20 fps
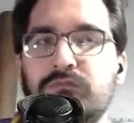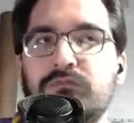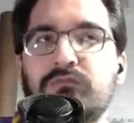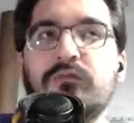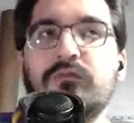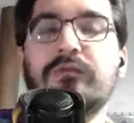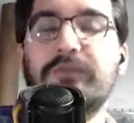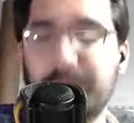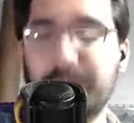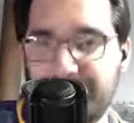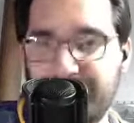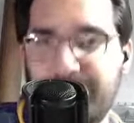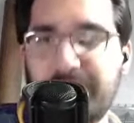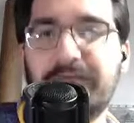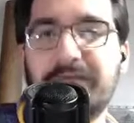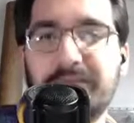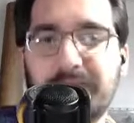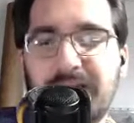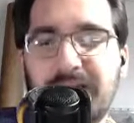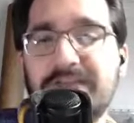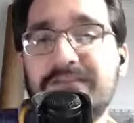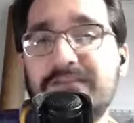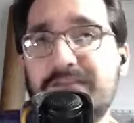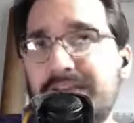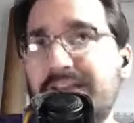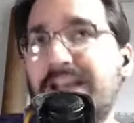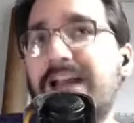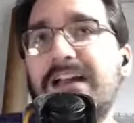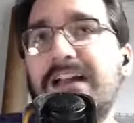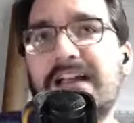from what I saw,
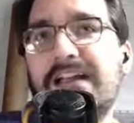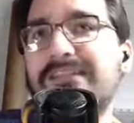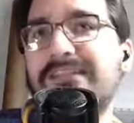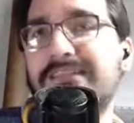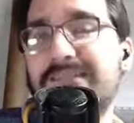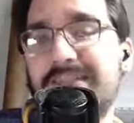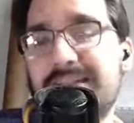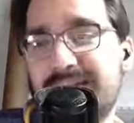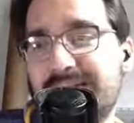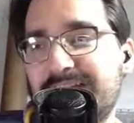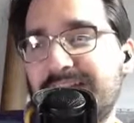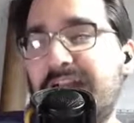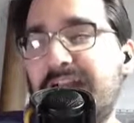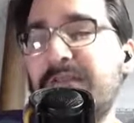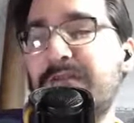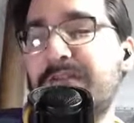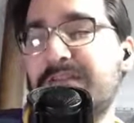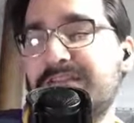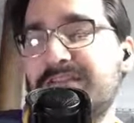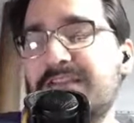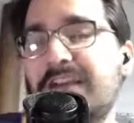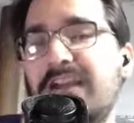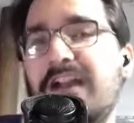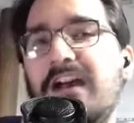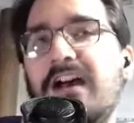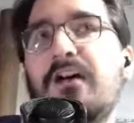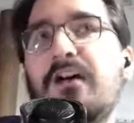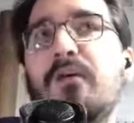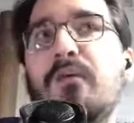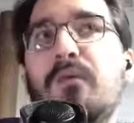yeah, that was.
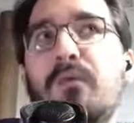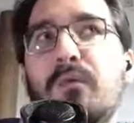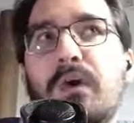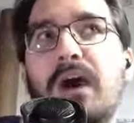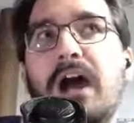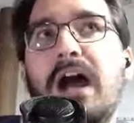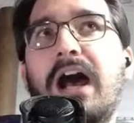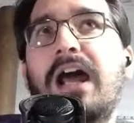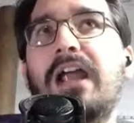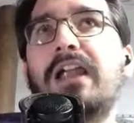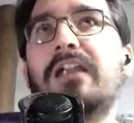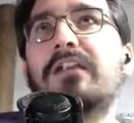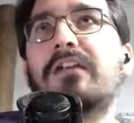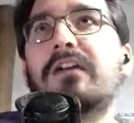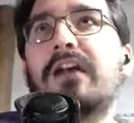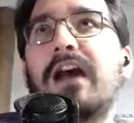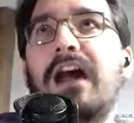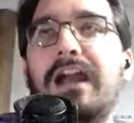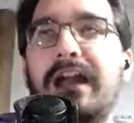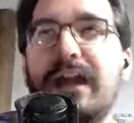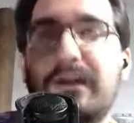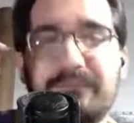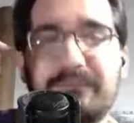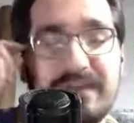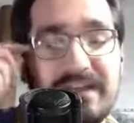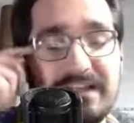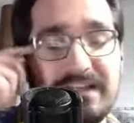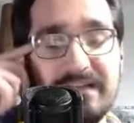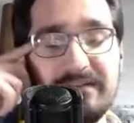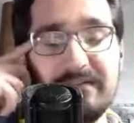I'm
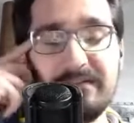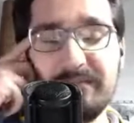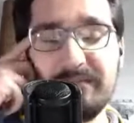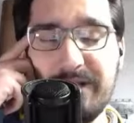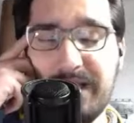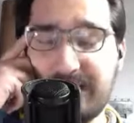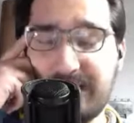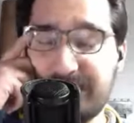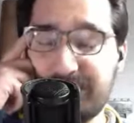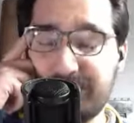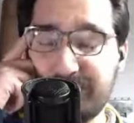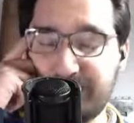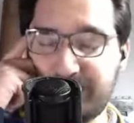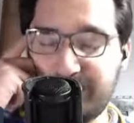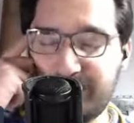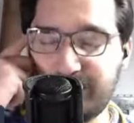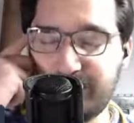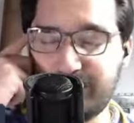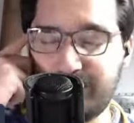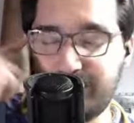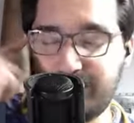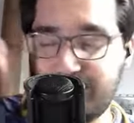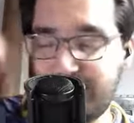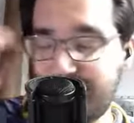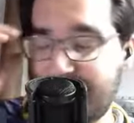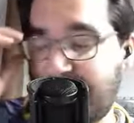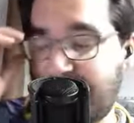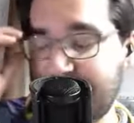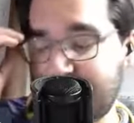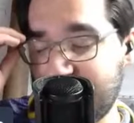picking back of what you
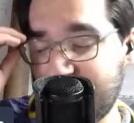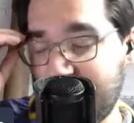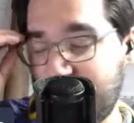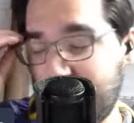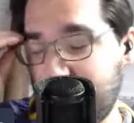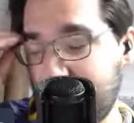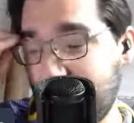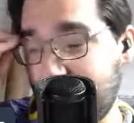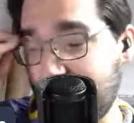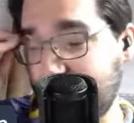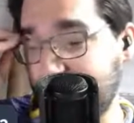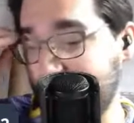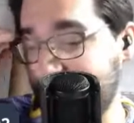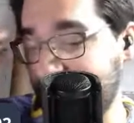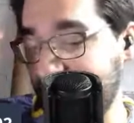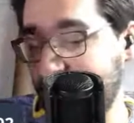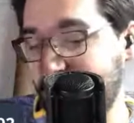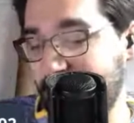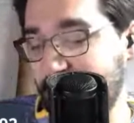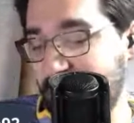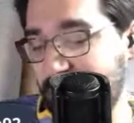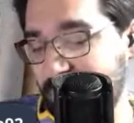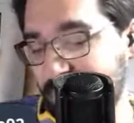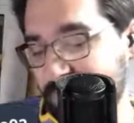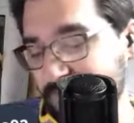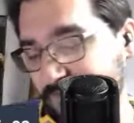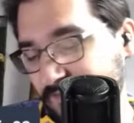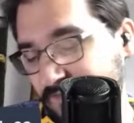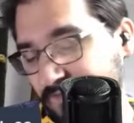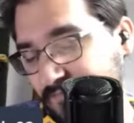texted me about
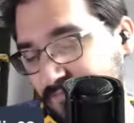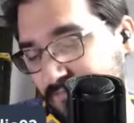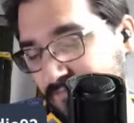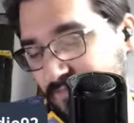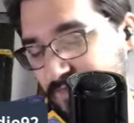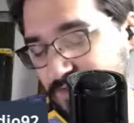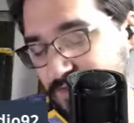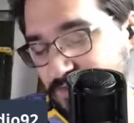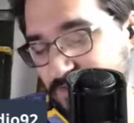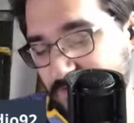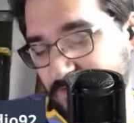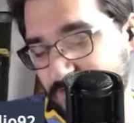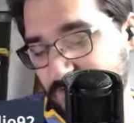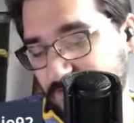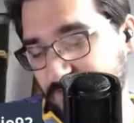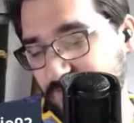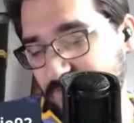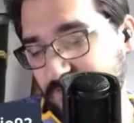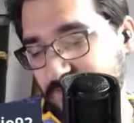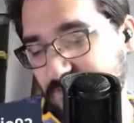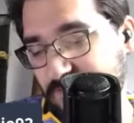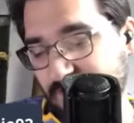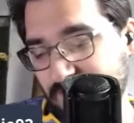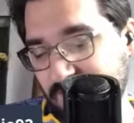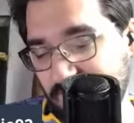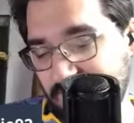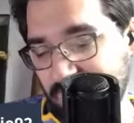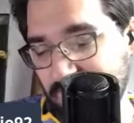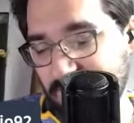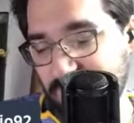the division taking
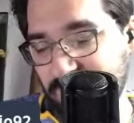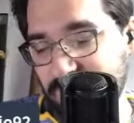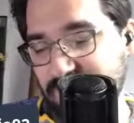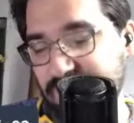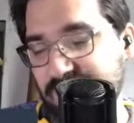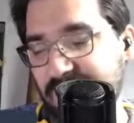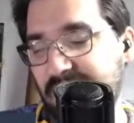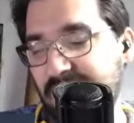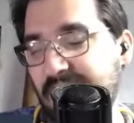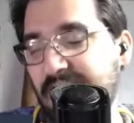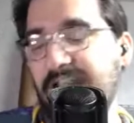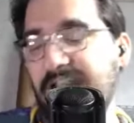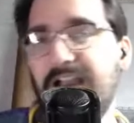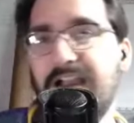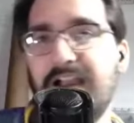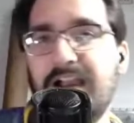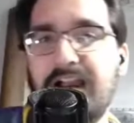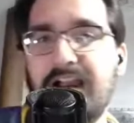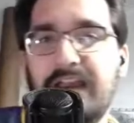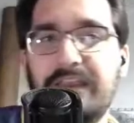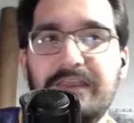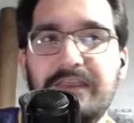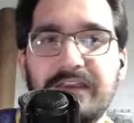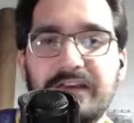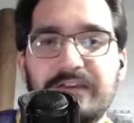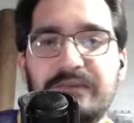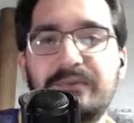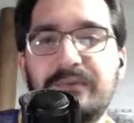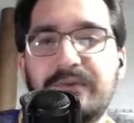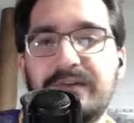it seriously.
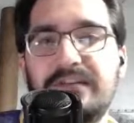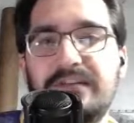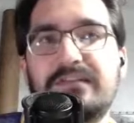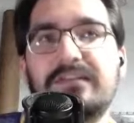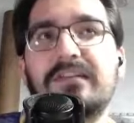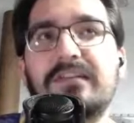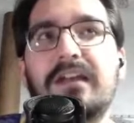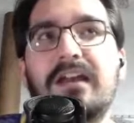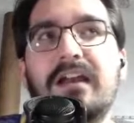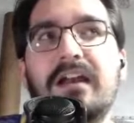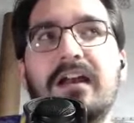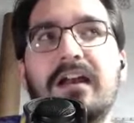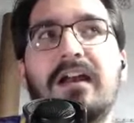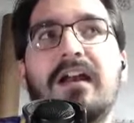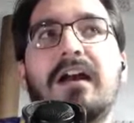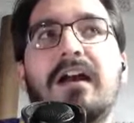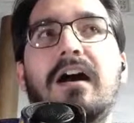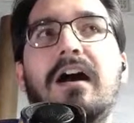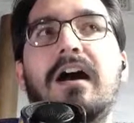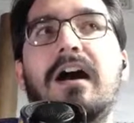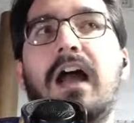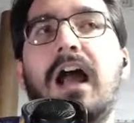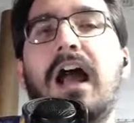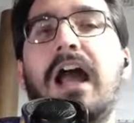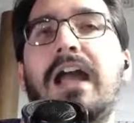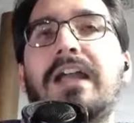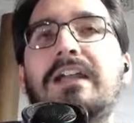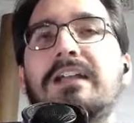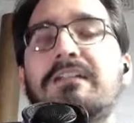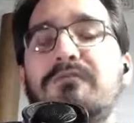This was
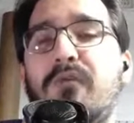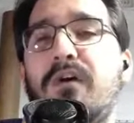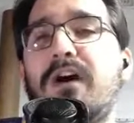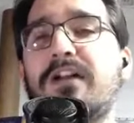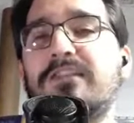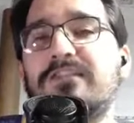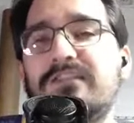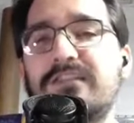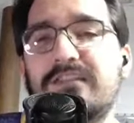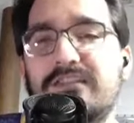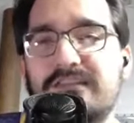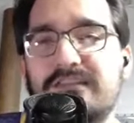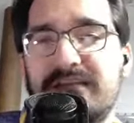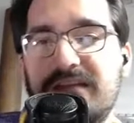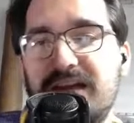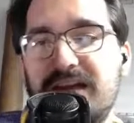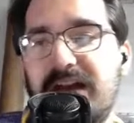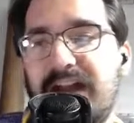I can watch this.